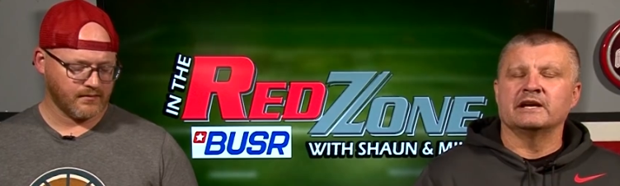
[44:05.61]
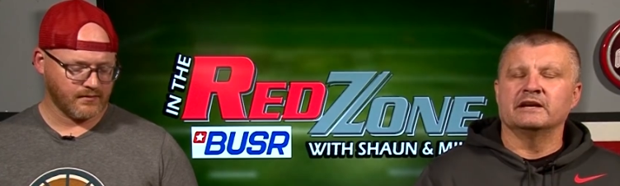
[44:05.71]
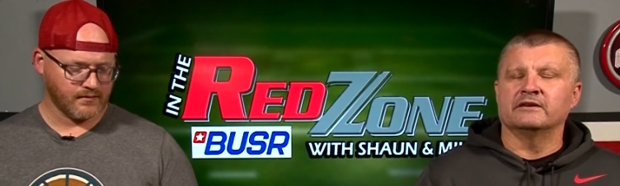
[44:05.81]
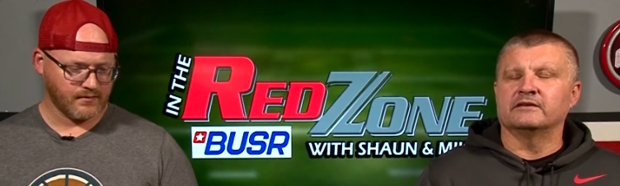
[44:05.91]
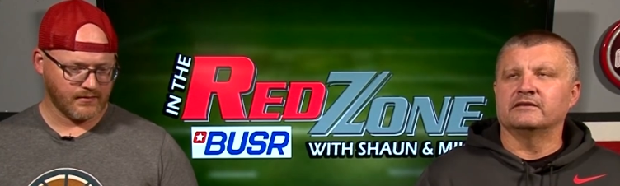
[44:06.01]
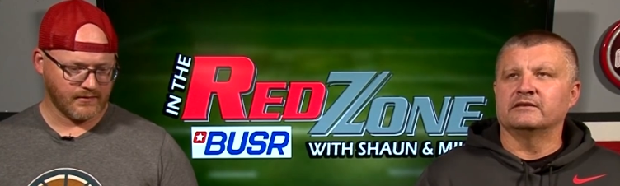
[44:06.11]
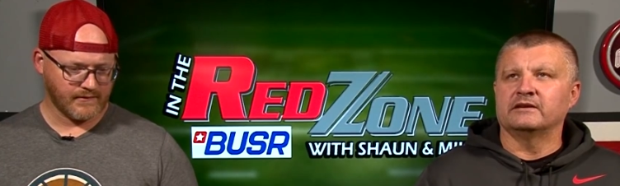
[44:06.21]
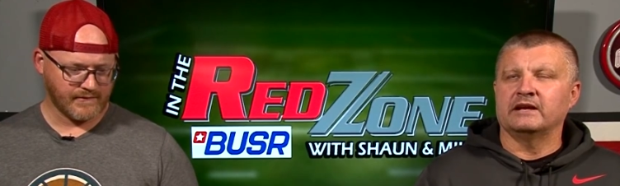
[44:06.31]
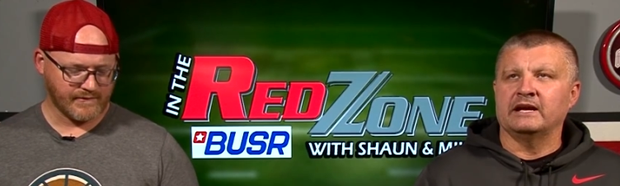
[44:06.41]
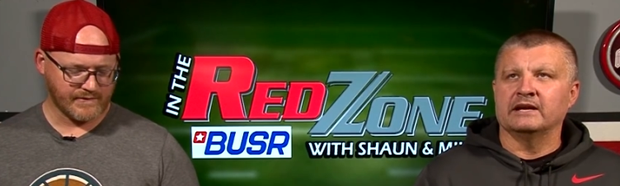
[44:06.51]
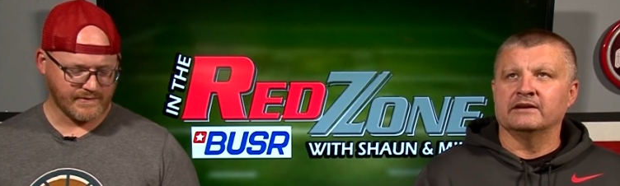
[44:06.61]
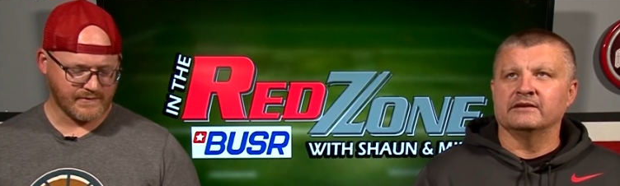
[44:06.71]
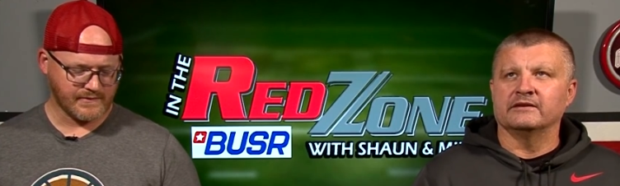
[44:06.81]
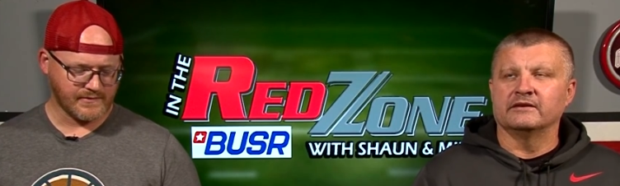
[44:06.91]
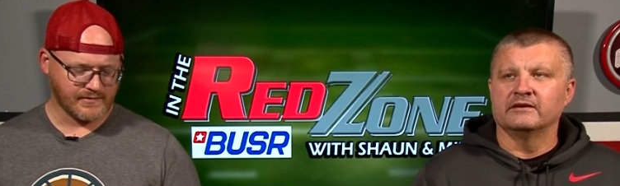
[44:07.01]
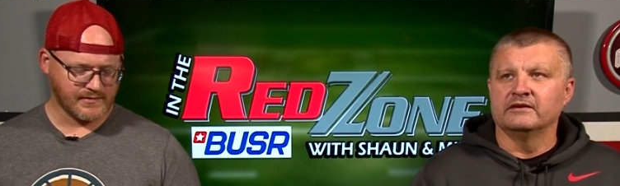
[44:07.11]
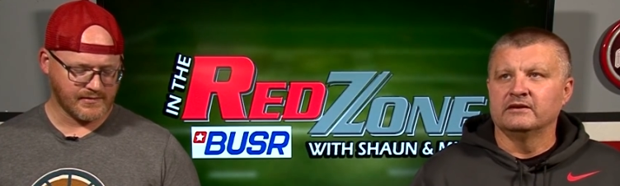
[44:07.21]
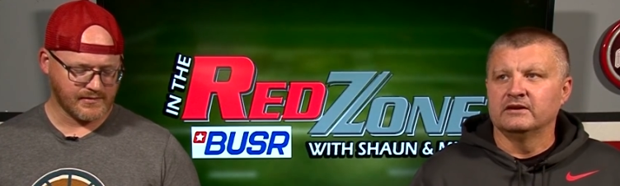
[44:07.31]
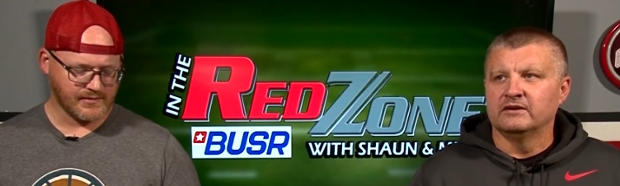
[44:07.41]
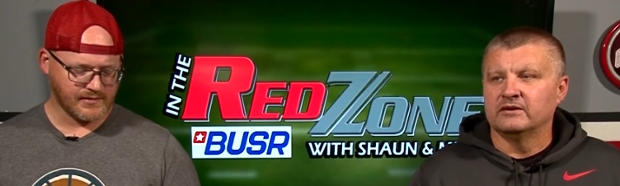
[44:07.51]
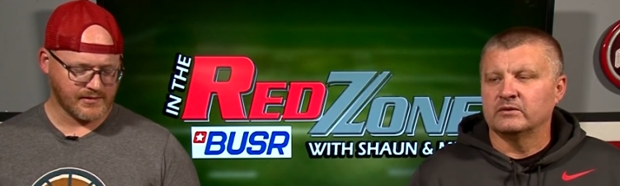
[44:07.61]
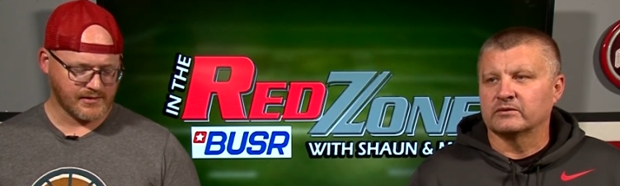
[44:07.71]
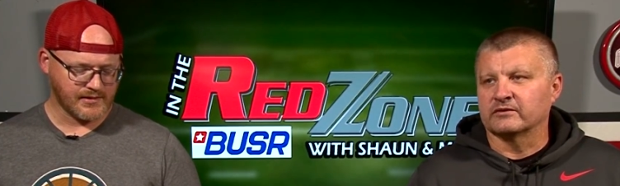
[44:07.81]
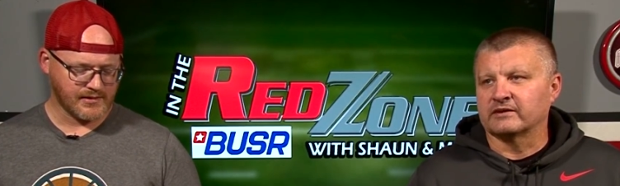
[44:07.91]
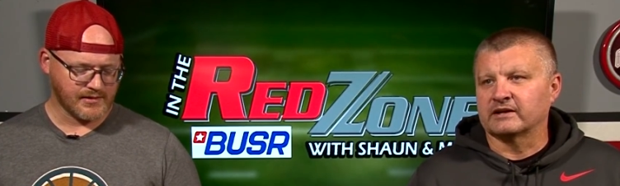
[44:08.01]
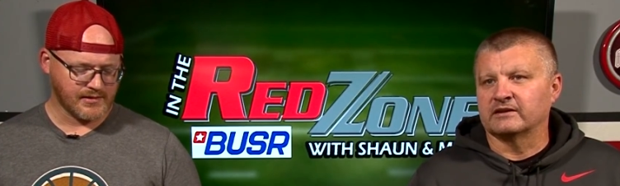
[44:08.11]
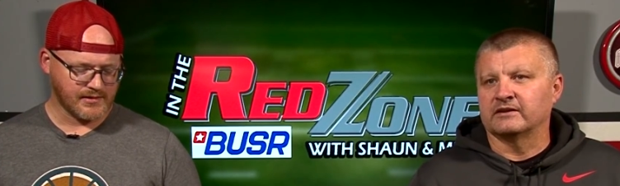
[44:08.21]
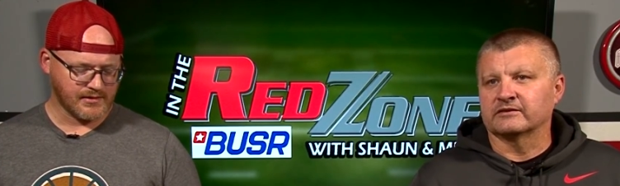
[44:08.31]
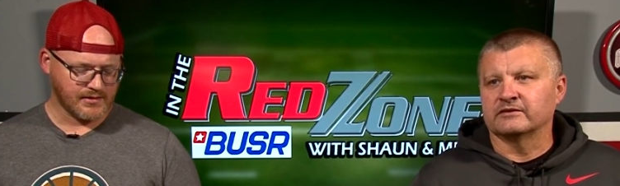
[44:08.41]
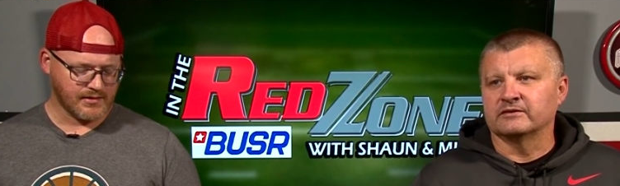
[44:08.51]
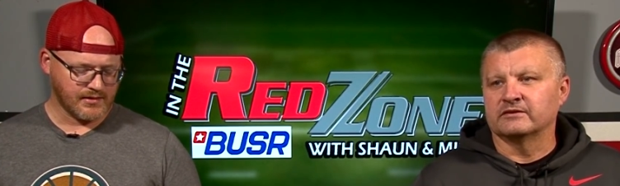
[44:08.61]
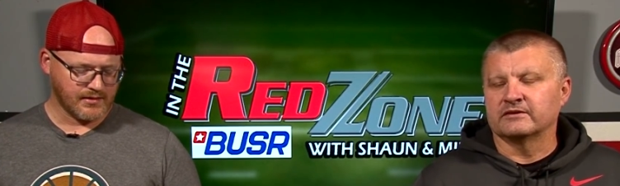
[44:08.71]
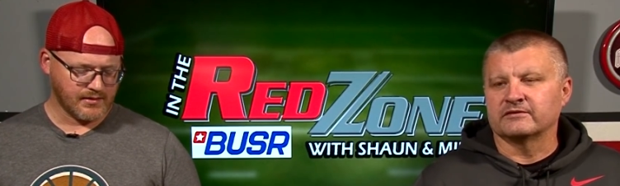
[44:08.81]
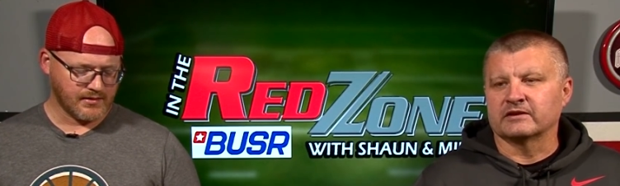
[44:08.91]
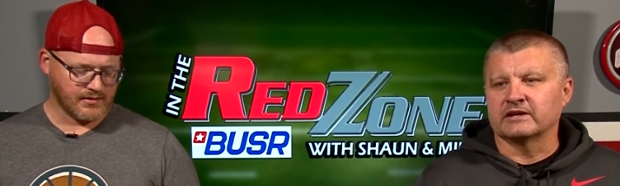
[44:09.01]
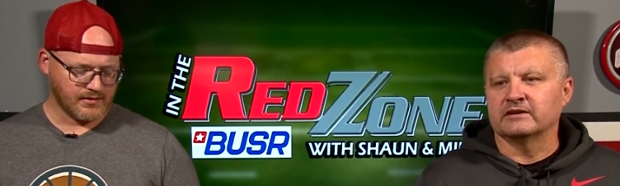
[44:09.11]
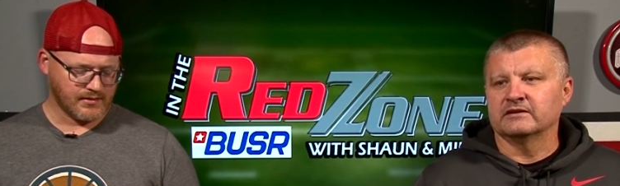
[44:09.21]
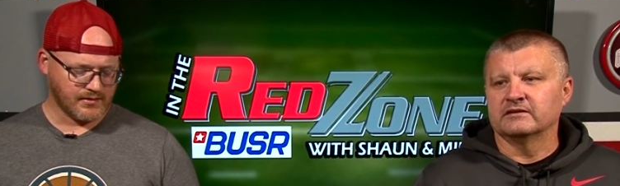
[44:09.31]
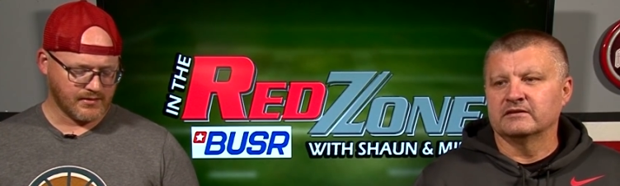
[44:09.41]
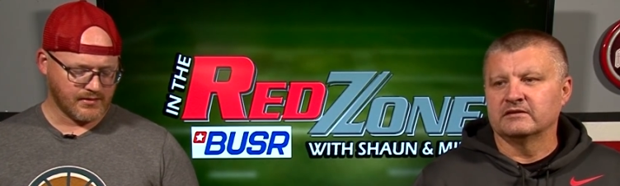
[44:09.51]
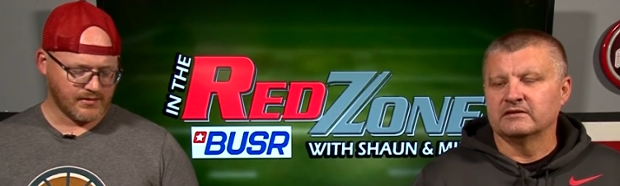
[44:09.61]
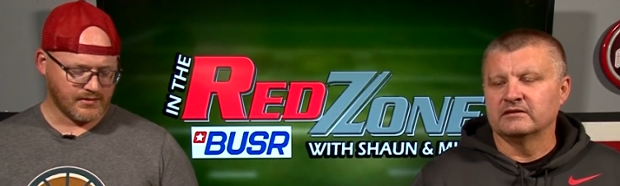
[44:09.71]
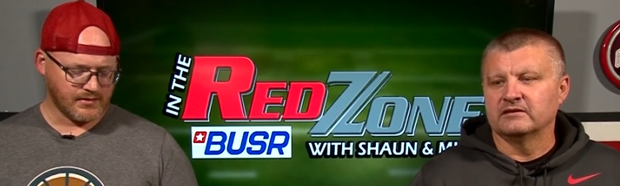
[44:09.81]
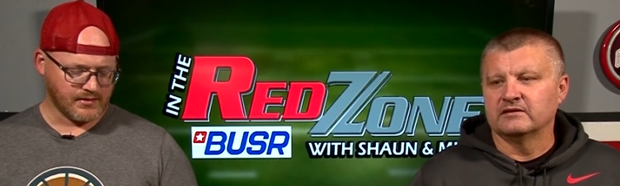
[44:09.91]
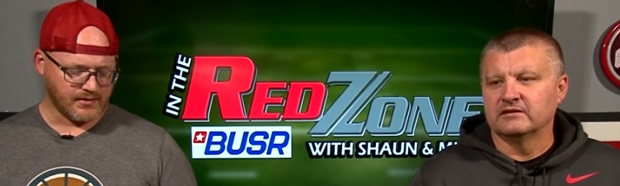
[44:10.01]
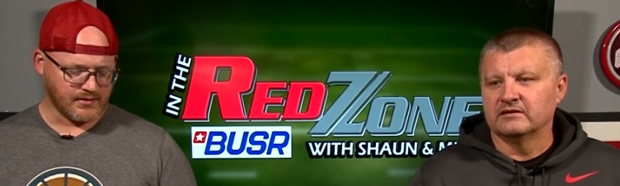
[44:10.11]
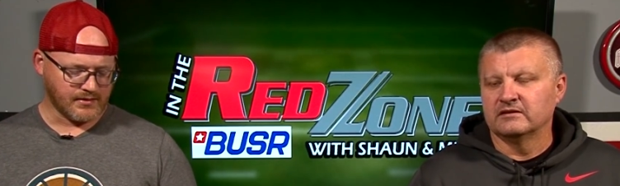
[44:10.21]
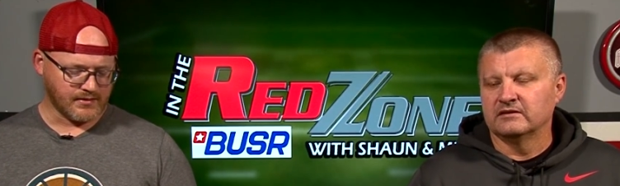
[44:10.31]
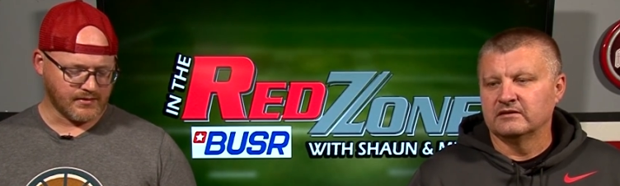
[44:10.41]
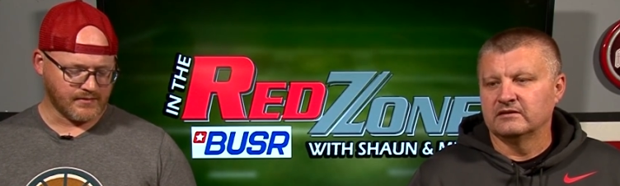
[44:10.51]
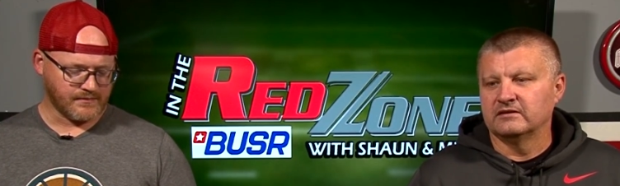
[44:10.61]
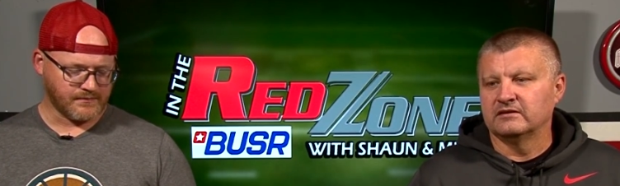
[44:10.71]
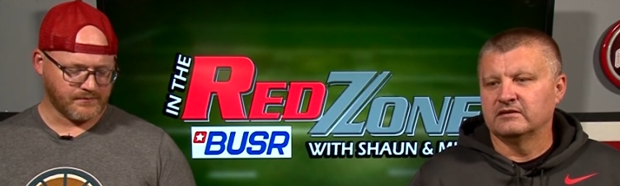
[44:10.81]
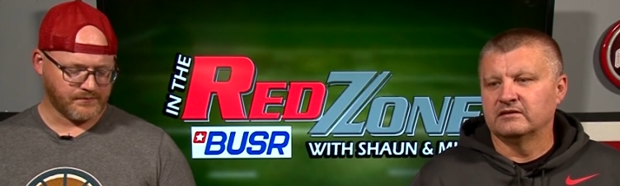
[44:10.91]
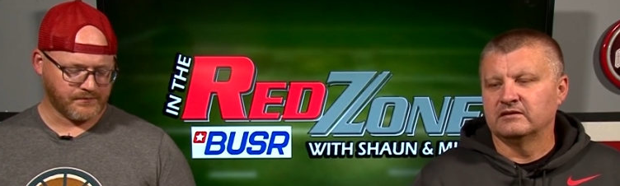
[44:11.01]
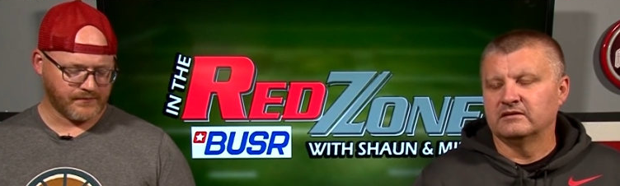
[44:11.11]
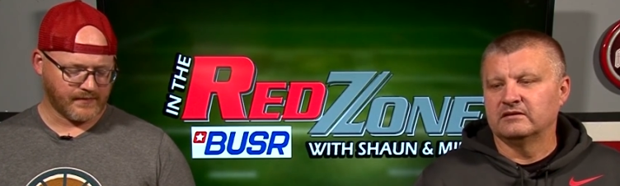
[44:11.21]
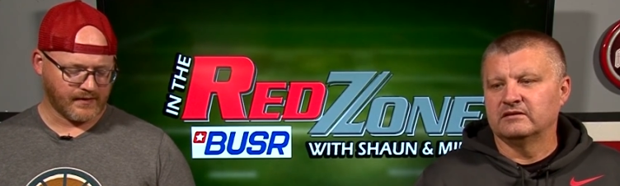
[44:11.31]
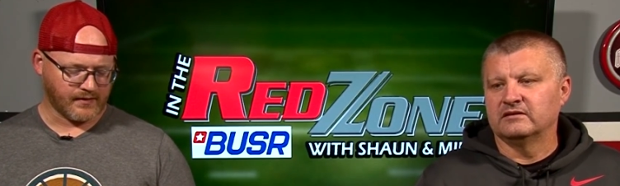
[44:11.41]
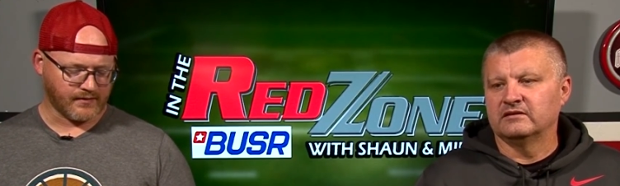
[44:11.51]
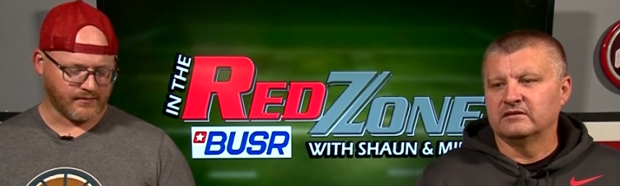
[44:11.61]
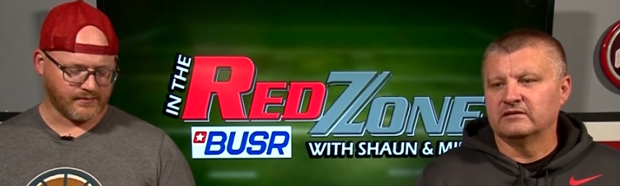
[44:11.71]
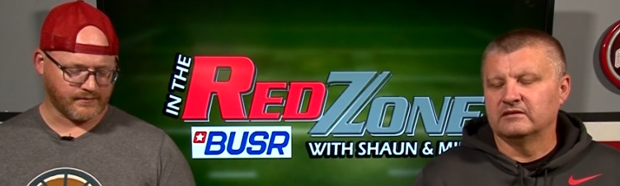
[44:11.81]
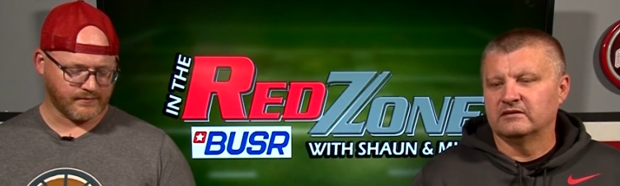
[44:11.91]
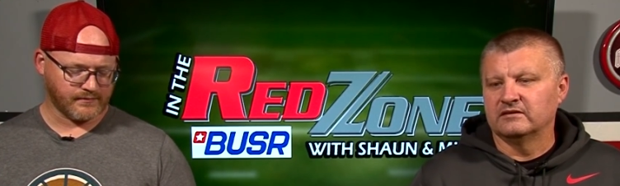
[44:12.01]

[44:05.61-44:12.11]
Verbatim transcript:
Speaker 1: and and who was their second loss to? I forget.
Speaker 2: Um, hang on.